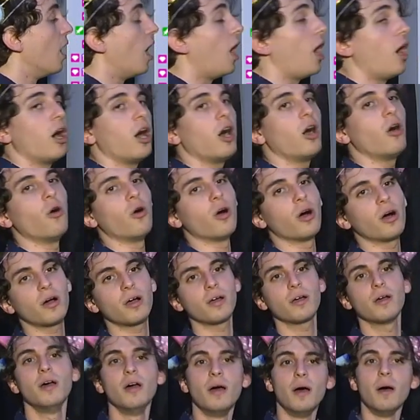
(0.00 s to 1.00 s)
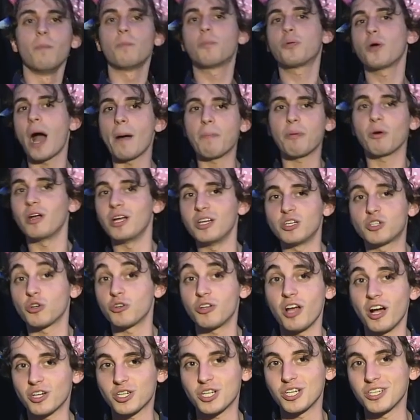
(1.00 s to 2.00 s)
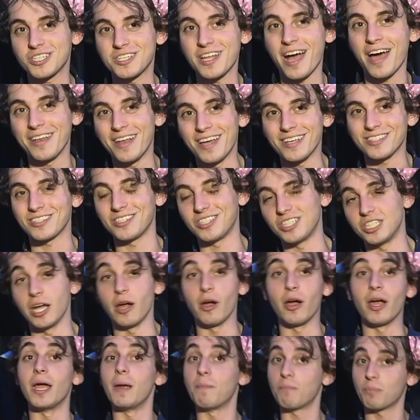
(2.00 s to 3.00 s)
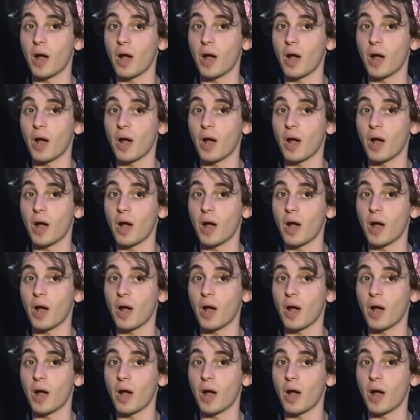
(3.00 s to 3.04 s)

Oh! Proper introduction's not necessary.